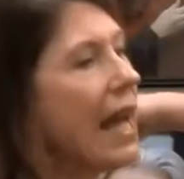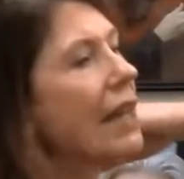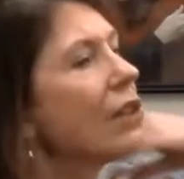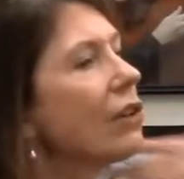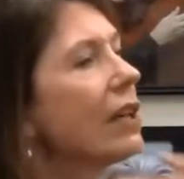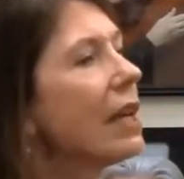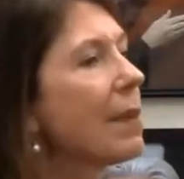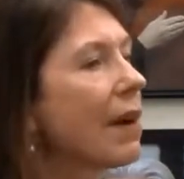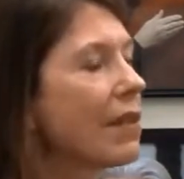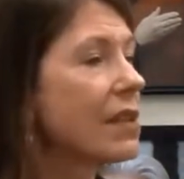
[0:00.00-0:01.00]
and learning
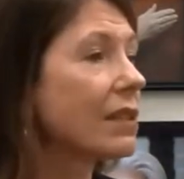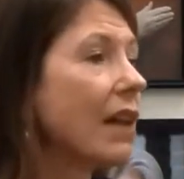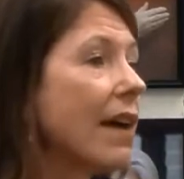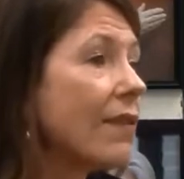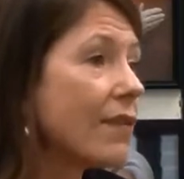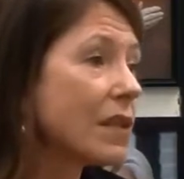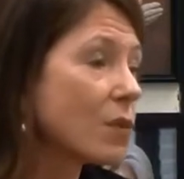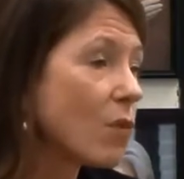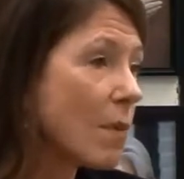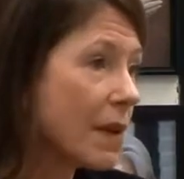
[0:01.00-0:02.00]
about this life of this
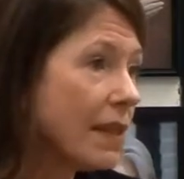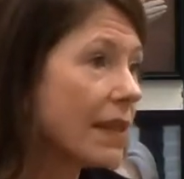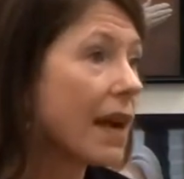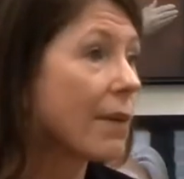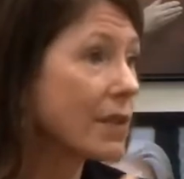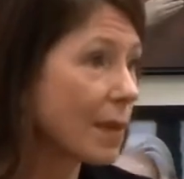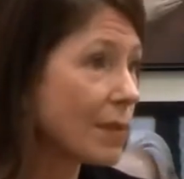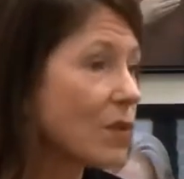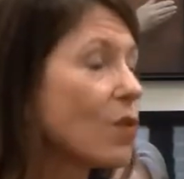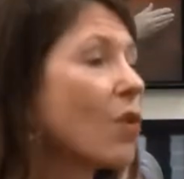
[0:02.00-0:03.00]
woman that I was
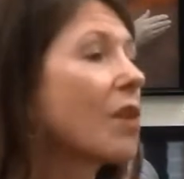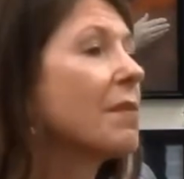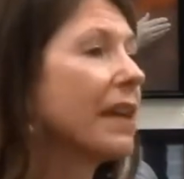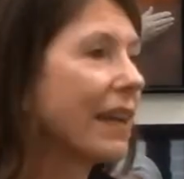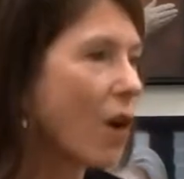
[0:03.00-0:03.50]
absorbing,